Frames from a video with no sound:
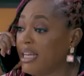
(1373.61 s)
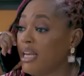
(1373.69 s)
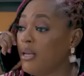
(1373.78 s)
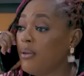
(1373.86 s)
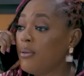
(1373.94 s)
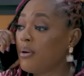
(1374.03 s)

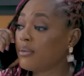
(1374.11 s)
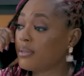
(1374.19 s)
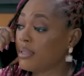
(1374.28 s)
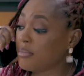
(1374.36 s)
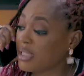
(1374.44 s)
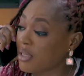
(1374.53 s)
they
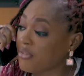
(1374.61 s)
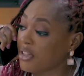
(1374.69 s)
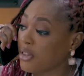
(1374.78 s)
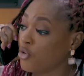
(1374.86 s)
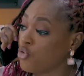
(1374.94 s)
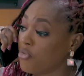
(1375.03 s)
locked themselves
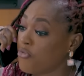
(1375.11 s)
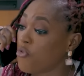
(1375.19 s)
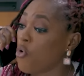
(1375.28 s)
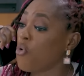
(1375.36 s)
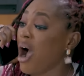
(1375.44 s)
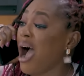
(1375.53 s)
in the room
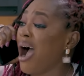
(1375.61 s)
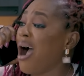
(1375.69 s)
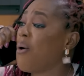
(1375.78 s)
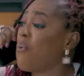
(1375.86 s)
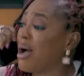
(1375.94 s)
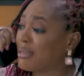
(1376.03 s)
for
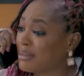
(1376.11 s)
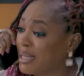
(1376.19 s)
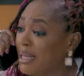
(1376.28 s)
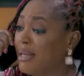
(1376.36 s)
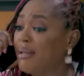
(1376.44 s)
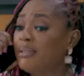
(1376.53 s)
hours,